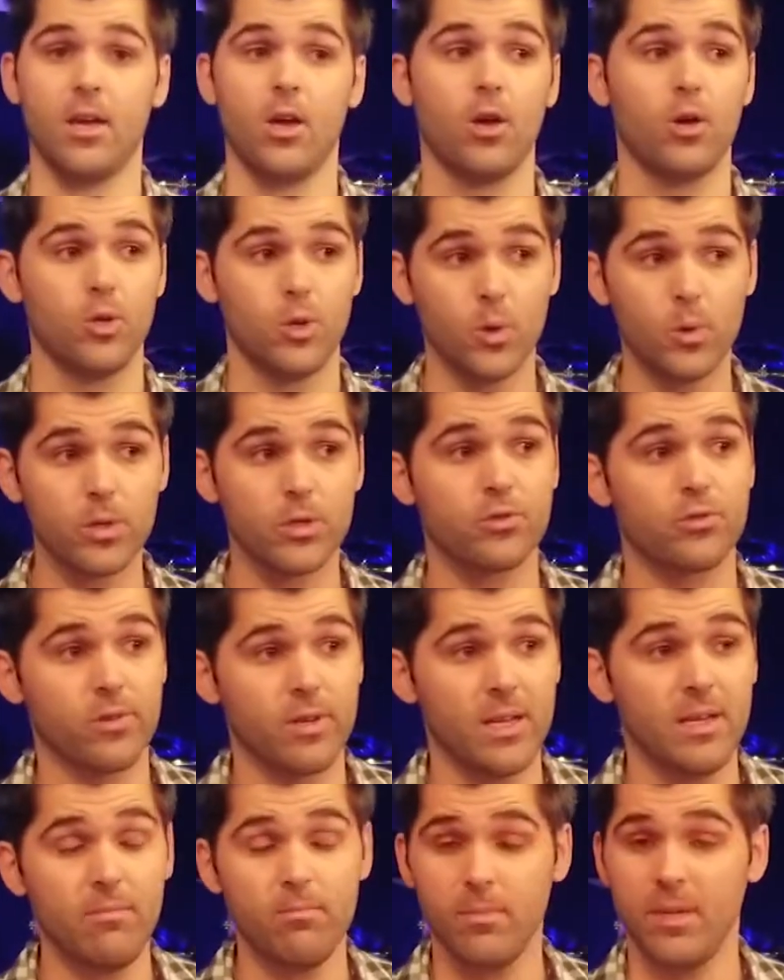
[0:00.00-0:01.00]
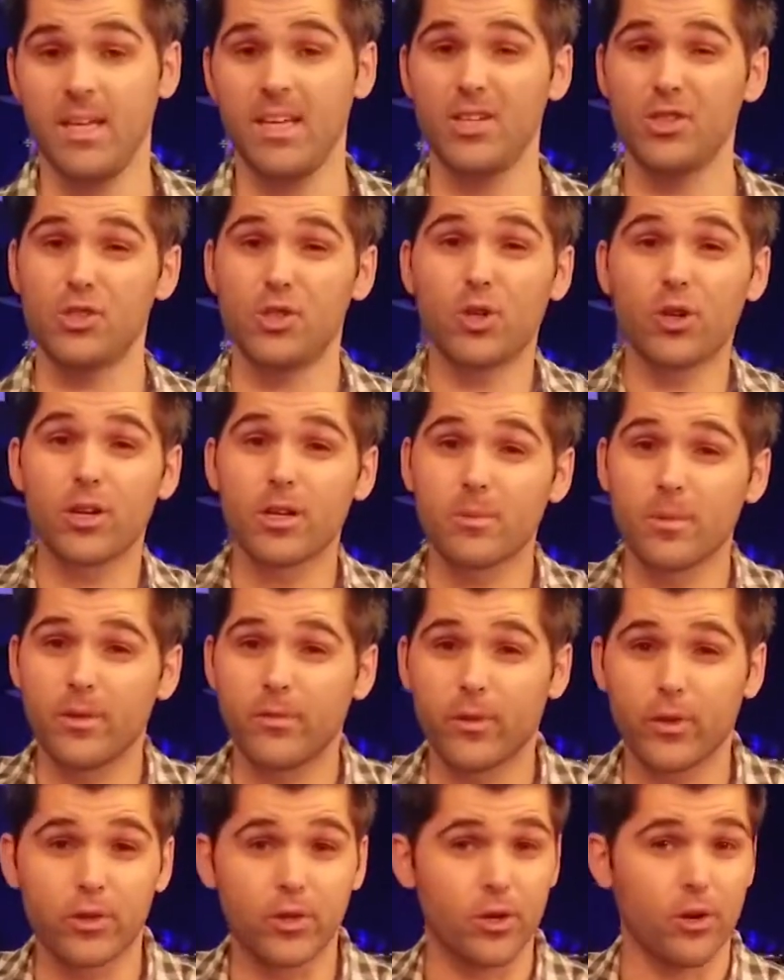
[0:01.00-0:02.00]
your dream means you're going to be
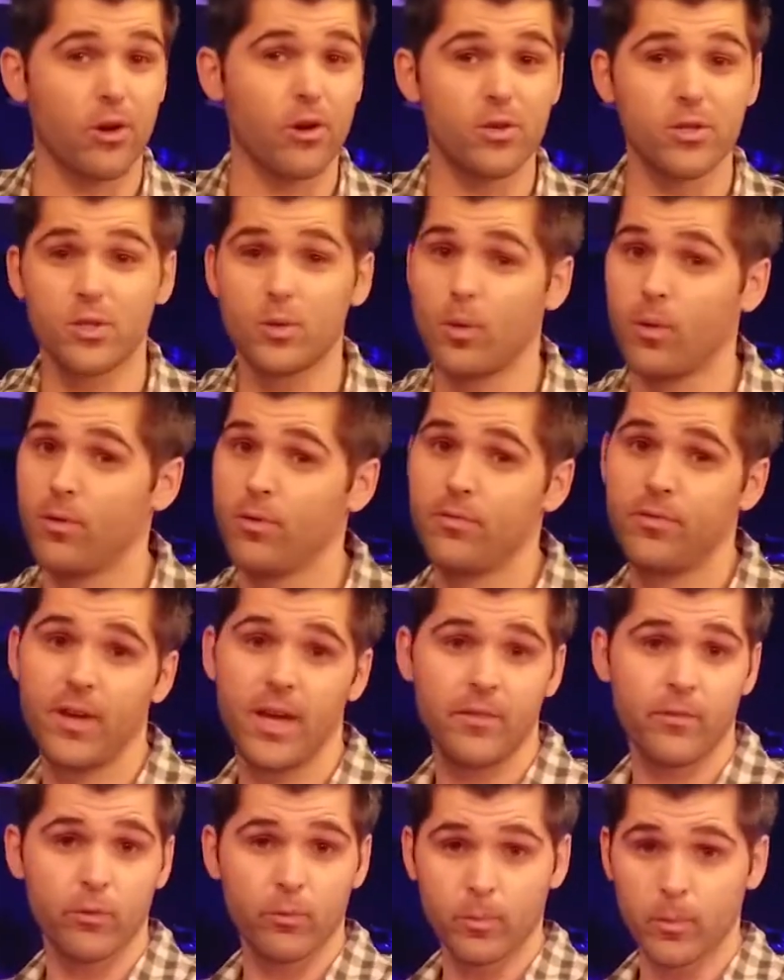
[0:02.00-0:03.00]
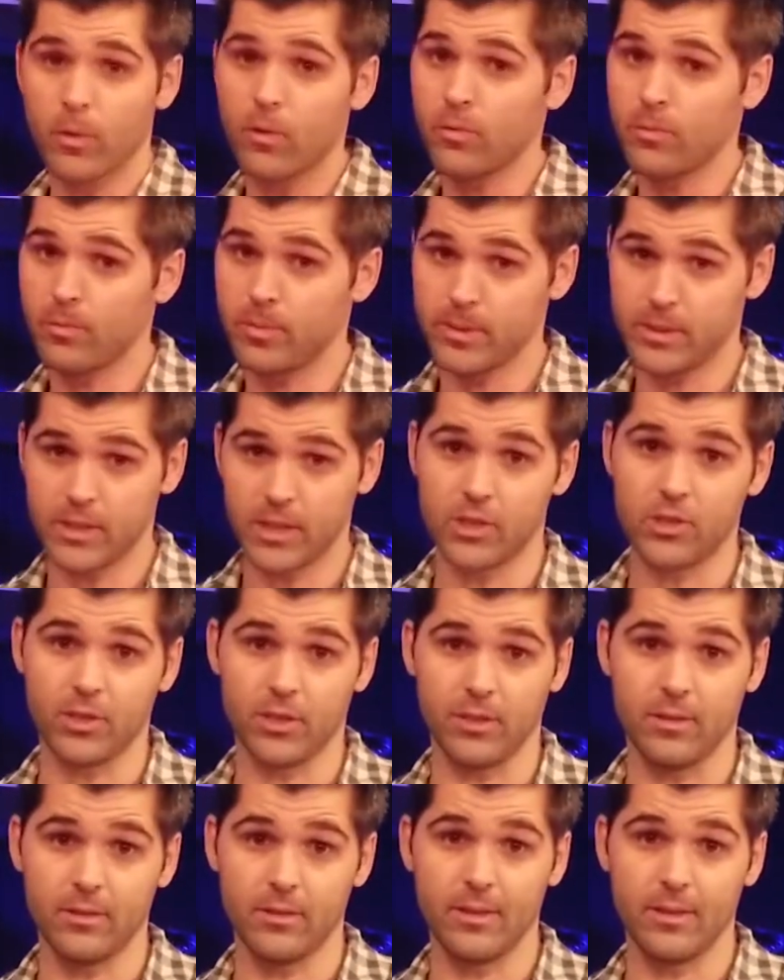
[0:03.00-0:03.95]
returned to a favorable position.